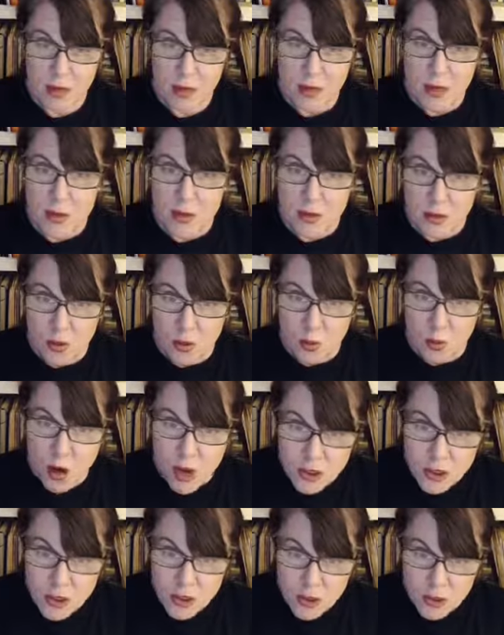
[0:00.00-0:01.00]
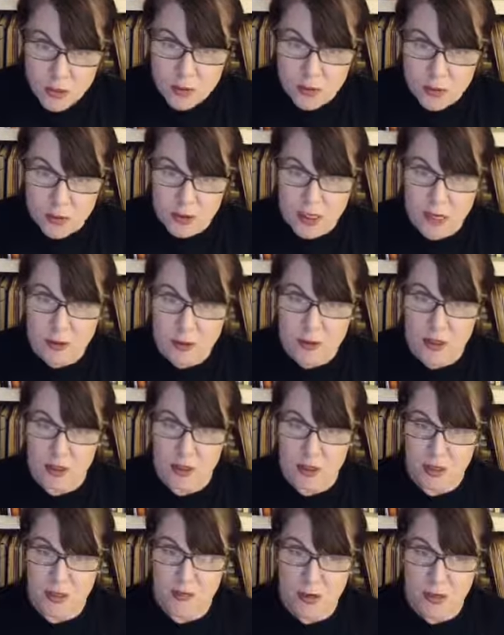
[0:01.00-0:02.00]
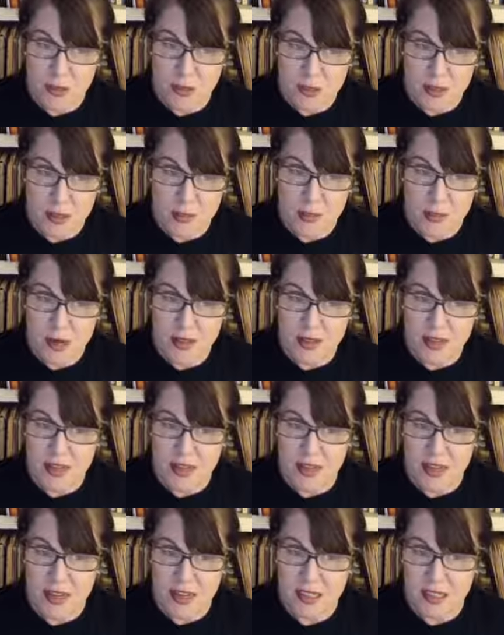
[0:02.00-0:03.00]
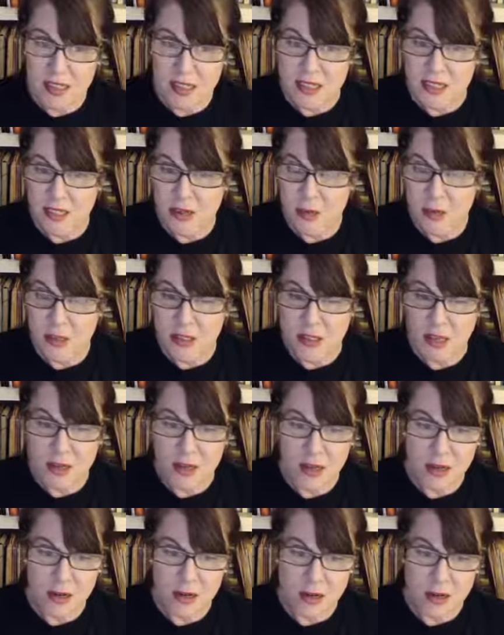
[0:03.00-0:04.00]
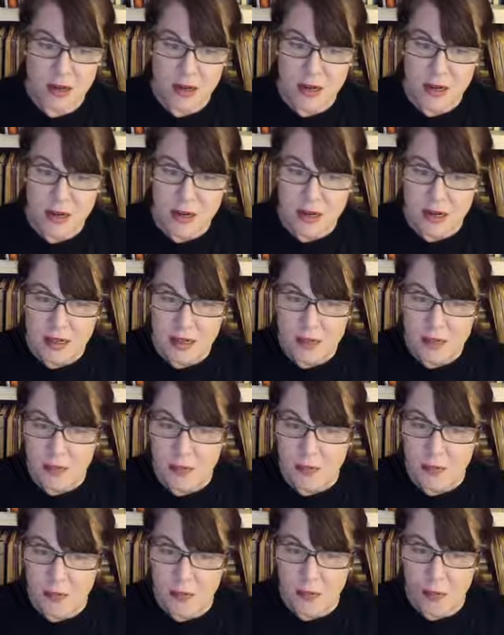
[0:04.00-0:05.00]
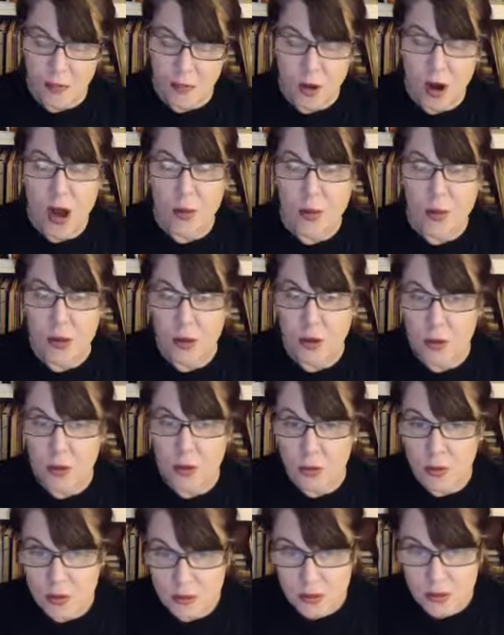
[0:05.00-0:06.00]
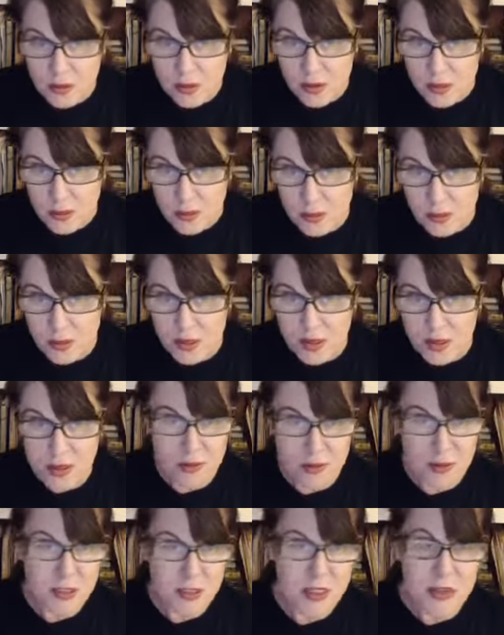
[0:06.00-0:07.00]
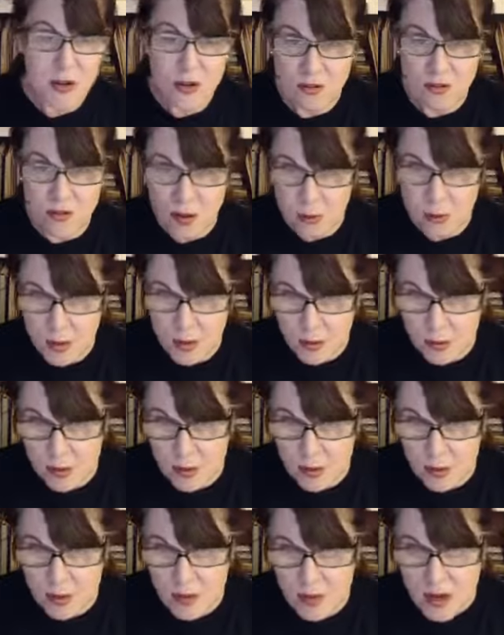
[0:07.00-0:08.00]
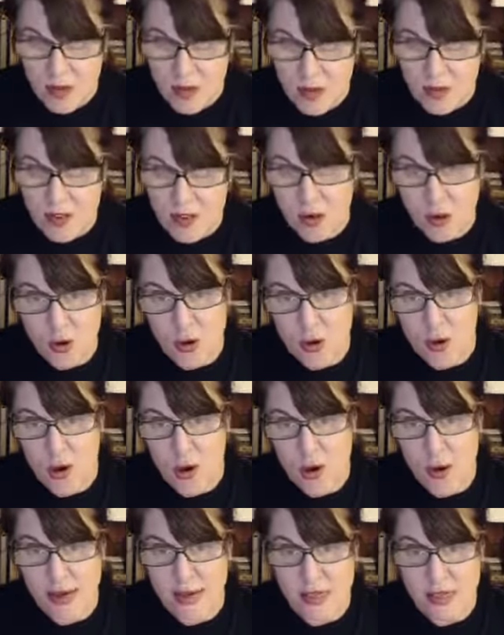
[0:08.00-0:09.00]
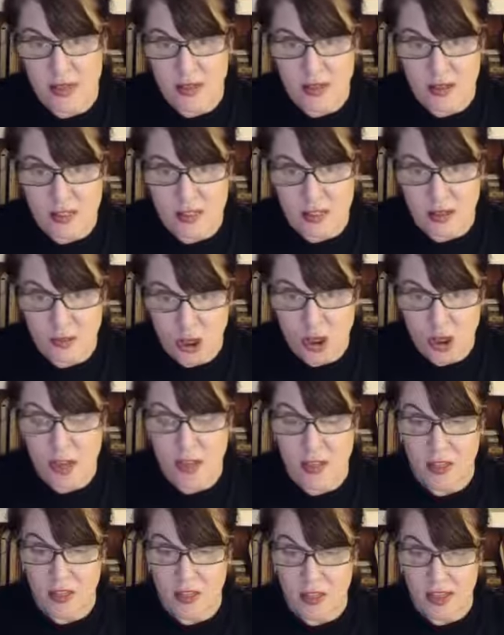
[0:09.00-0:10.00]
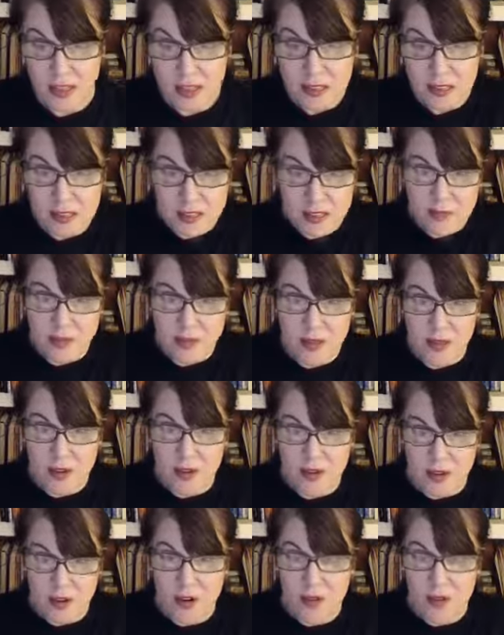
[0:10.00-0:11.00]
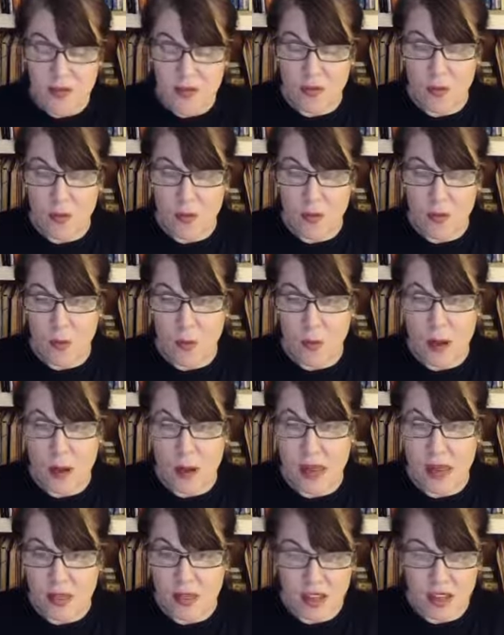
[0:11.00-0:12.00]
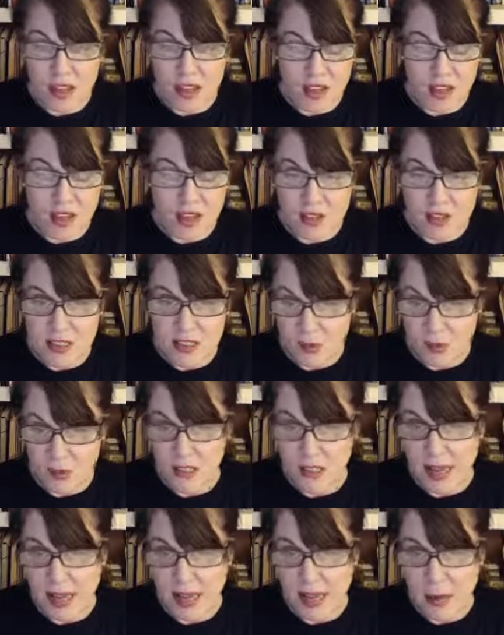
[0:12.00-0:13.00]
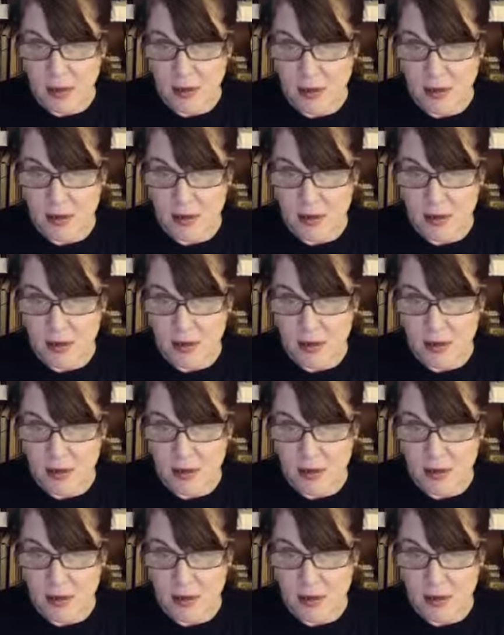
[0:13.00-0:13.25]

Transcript: So watch your perceptions. If you're somebody that thinks that someone's going to rob you, steal from you, then you're going to look at things in a fearful way, thinking this is what's going to happen.